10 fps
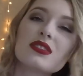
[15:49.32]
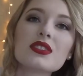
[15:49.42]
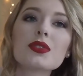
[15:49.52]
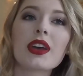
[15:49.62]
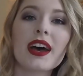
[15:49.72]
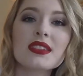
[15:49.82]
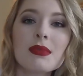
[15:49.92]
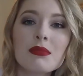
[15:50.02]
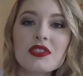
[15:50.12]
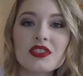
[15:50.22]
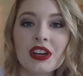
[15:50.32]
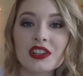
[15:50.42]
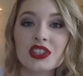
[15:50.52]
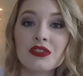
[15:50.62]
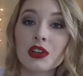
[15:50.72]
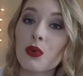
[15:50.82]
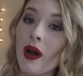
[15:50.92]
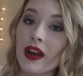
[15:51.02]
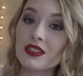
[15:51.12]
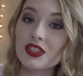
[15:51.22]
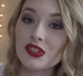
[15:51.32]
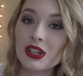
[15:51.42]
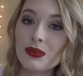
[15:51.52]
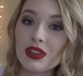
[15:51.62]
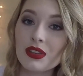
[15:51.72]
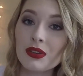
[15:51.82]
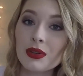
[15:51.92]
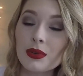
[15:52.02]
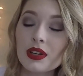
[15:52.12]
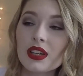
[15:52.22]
So cast members are actually required to trade with you